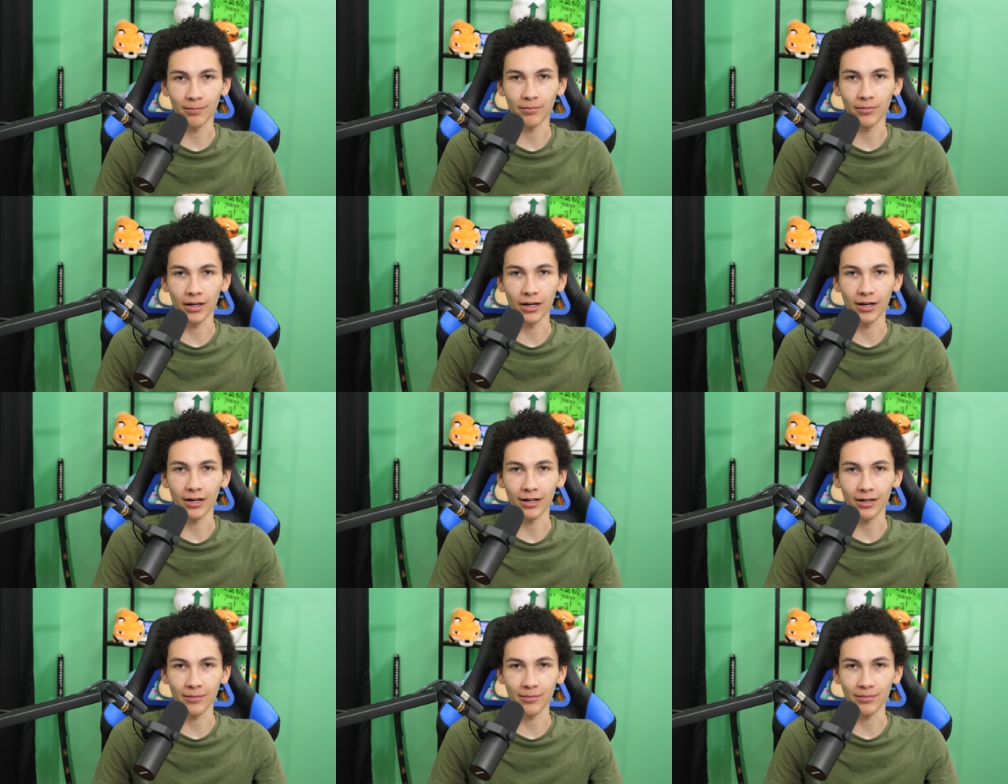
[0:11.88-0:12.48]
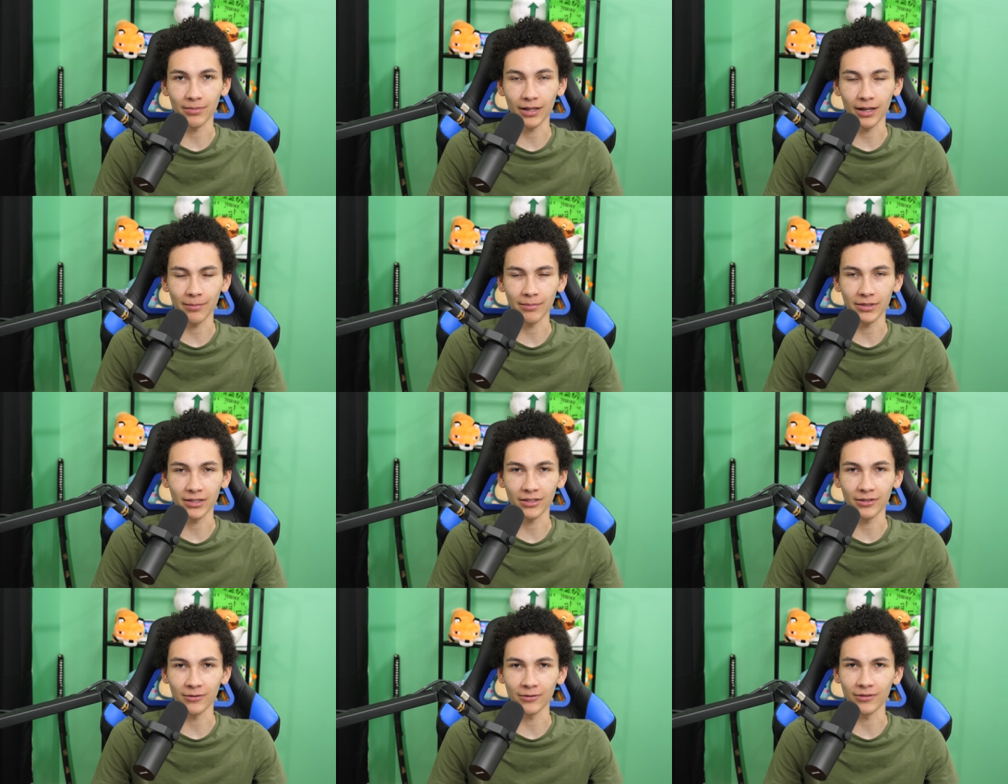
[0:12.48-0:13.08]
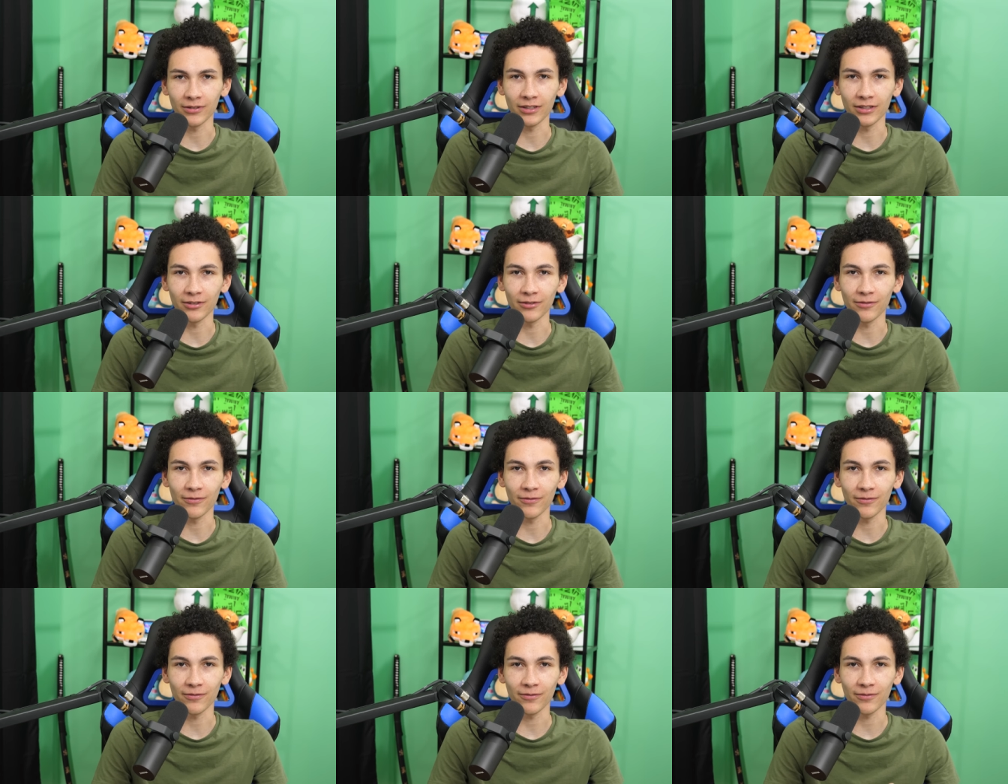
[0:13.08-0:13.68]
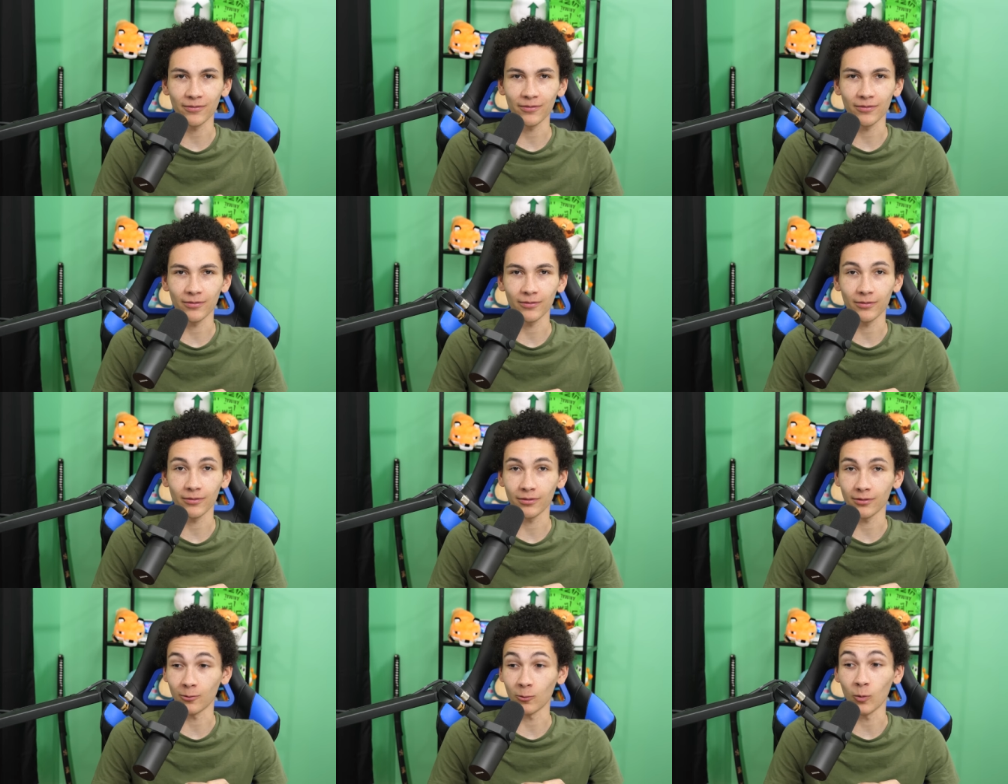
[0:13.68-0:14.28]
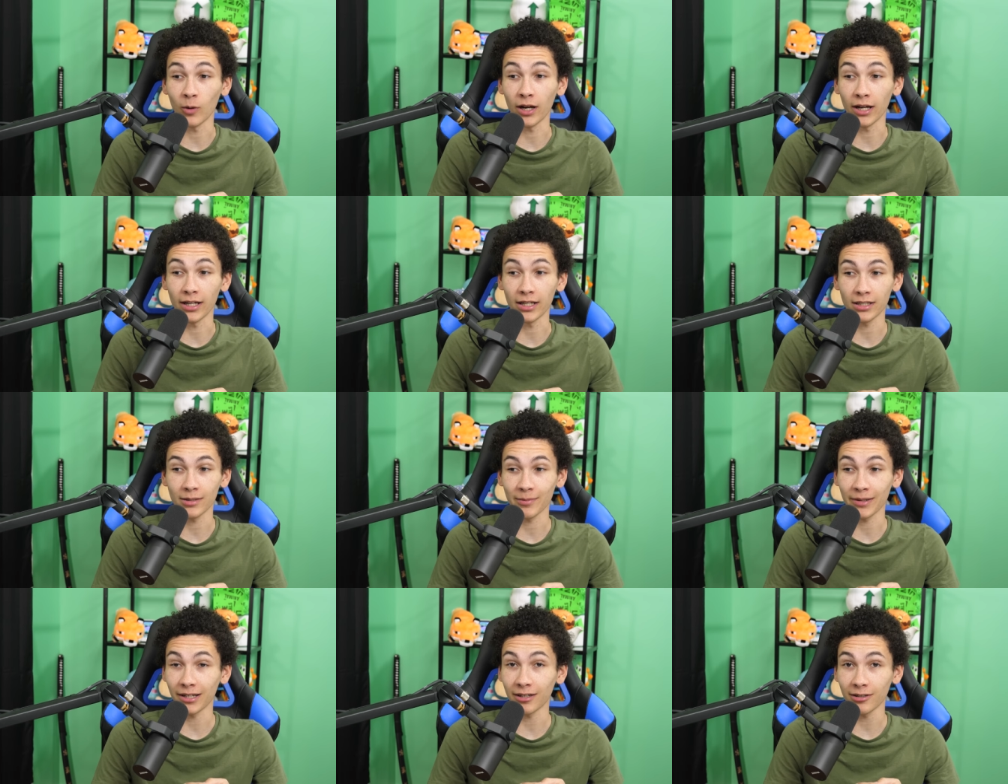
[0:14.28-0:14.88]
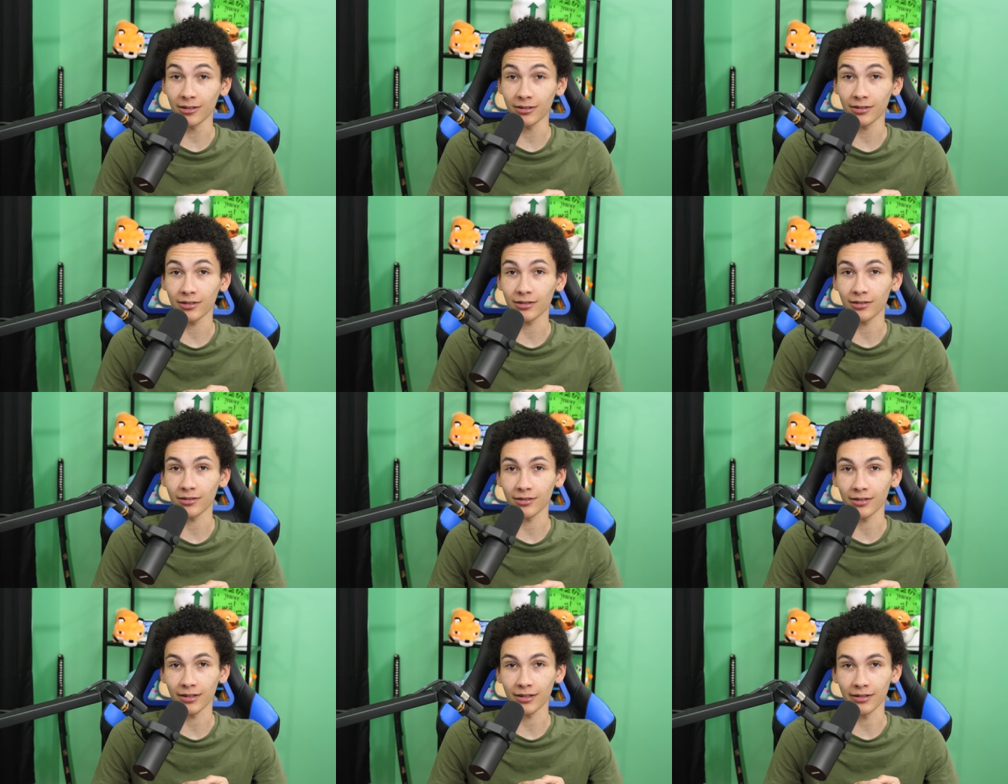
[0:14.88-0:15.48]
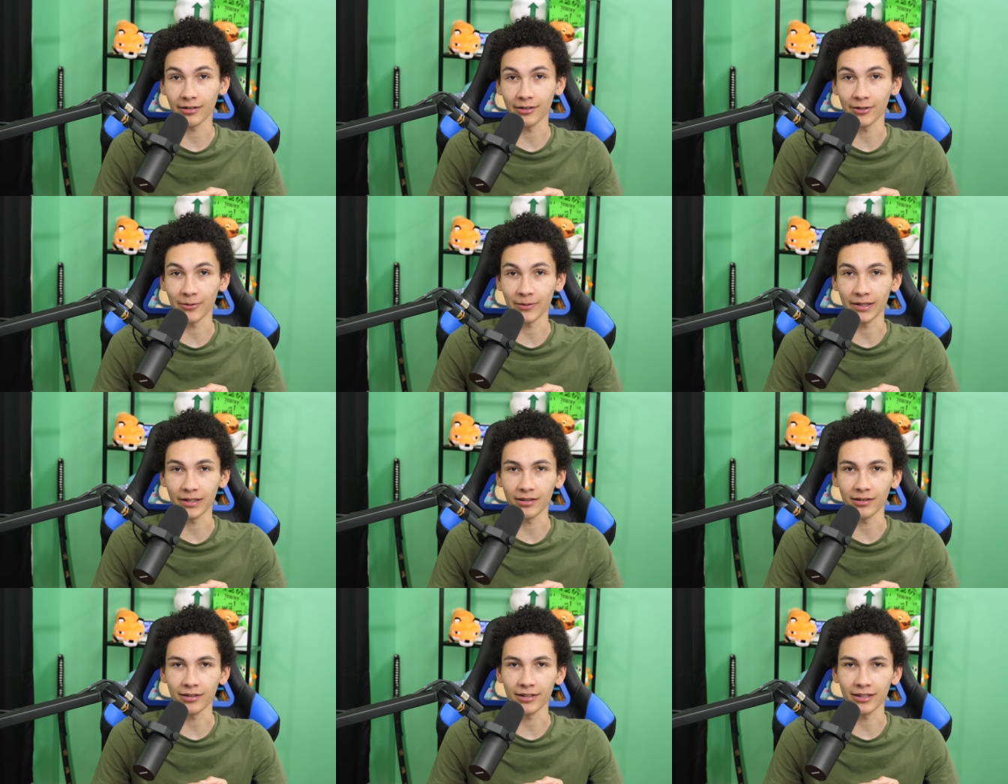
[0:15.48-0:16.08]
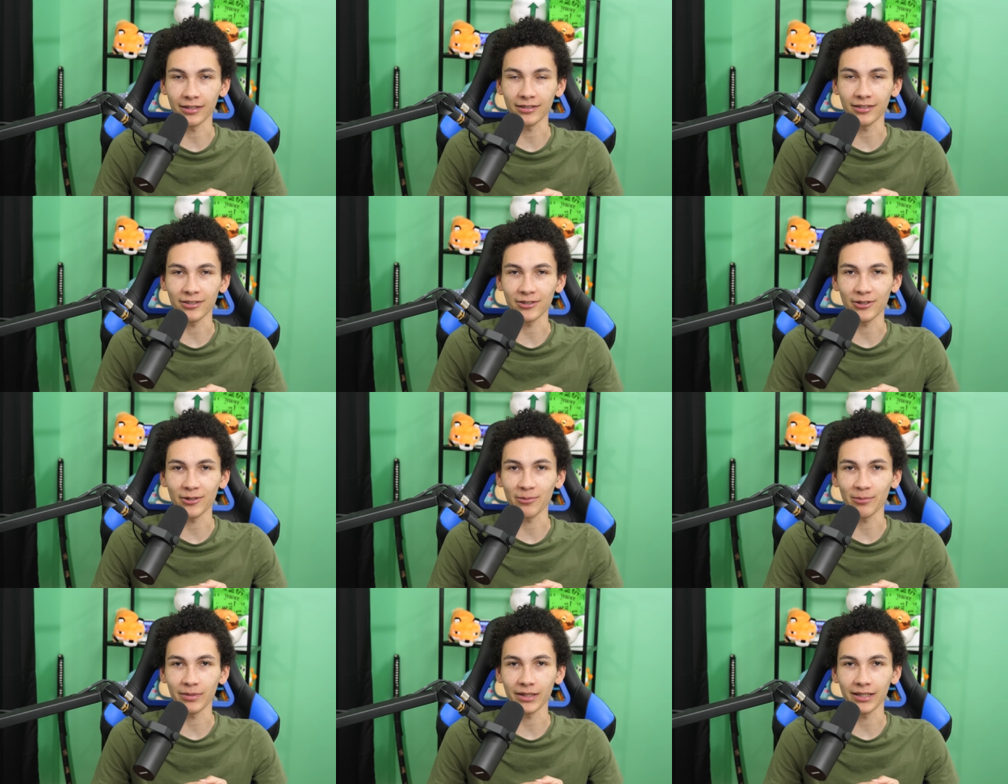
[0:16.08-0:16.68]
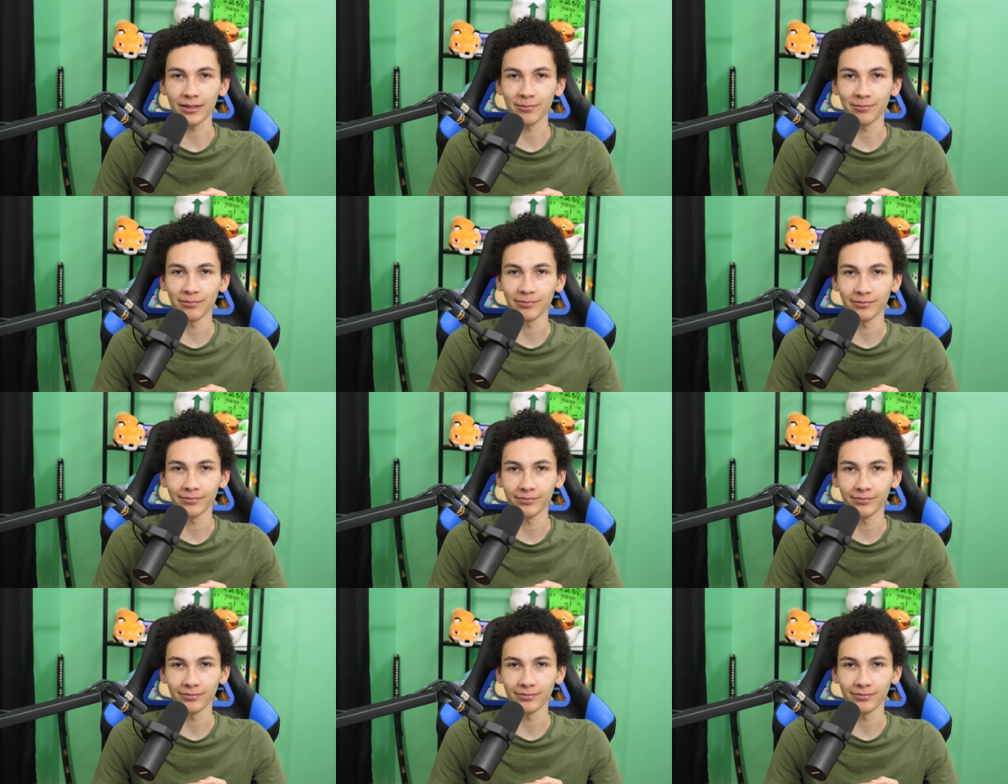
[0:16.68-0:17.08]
episodes of Why Is My Heart Doing Things It Shouldn't Be.